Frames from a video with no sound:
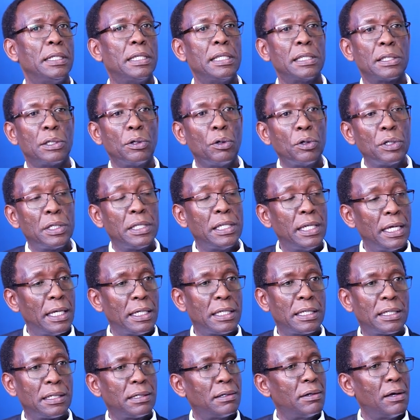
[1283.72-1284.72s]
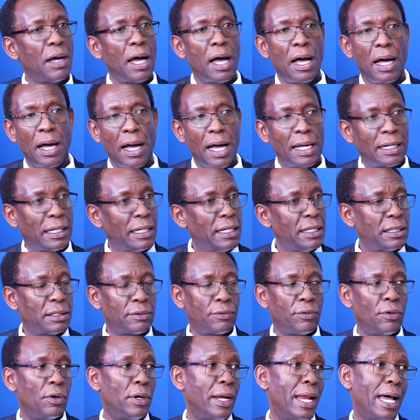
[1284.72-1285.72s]
It is not yet, at
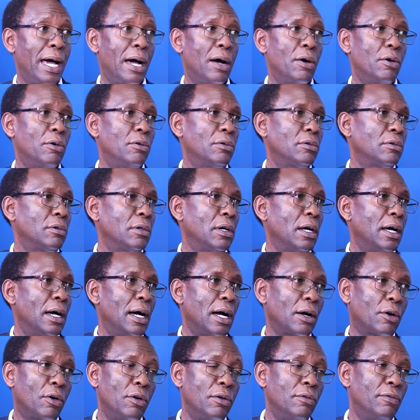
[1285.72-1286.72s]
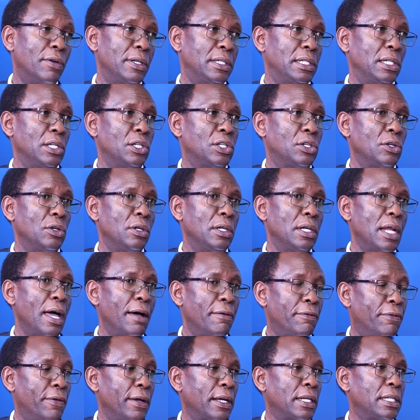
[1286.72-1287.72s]
least for now, a conversation
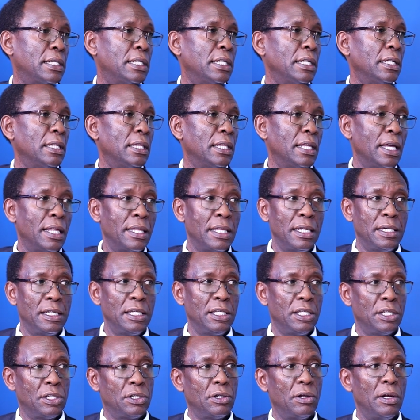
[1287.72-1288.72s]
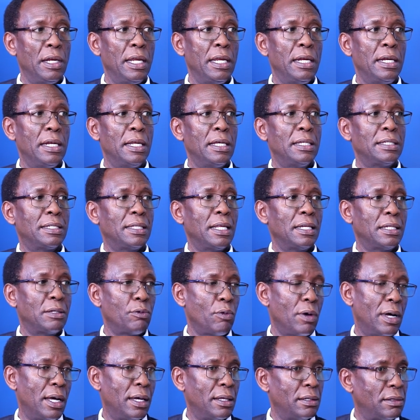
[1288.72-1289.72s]
affecting the other digital lenders
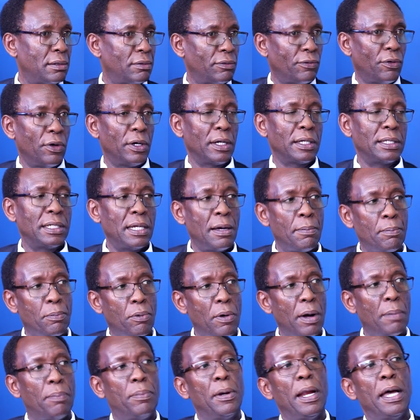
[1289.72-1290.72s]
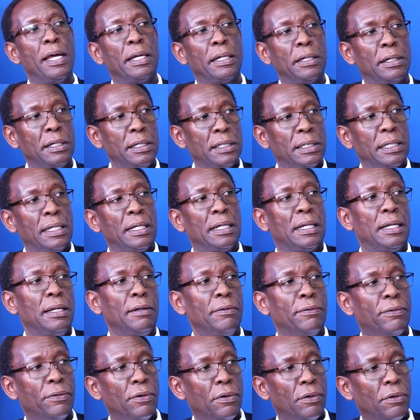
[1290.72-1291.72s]
that were, for example, applying
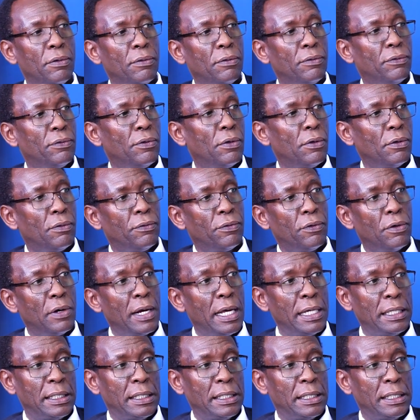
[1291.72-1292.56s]
recently for